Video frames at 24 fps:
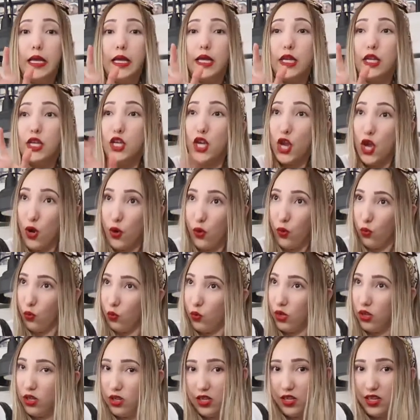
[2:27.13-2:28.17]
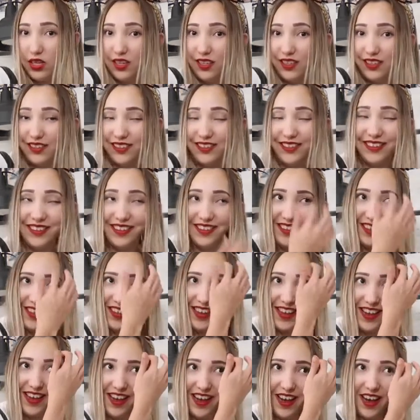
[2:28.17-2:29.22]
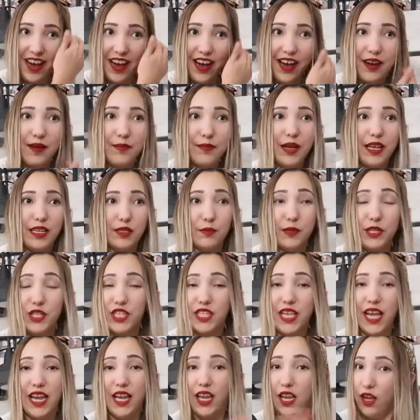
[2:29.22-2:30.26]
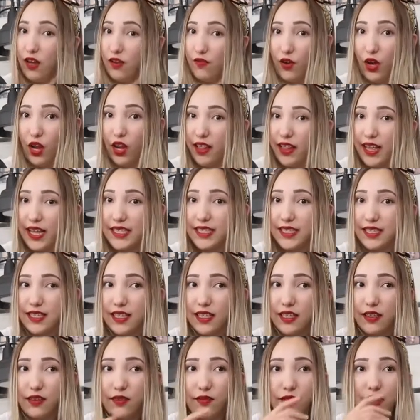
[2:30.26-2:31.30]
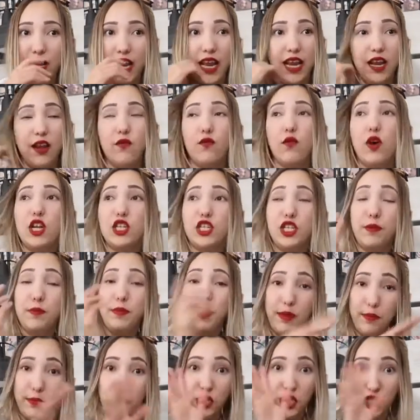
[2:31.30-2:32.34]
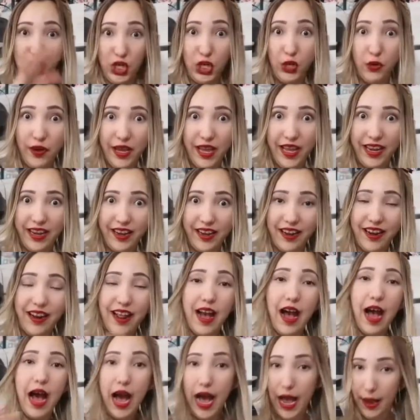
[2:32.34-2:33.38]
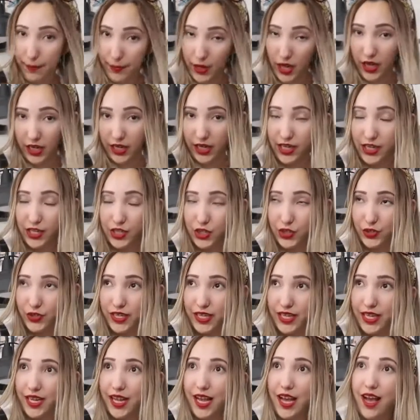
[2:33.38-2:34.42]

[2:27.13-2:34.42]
No. As much as I love all of that stuff and I love watching people do it, I'm not gonna do it.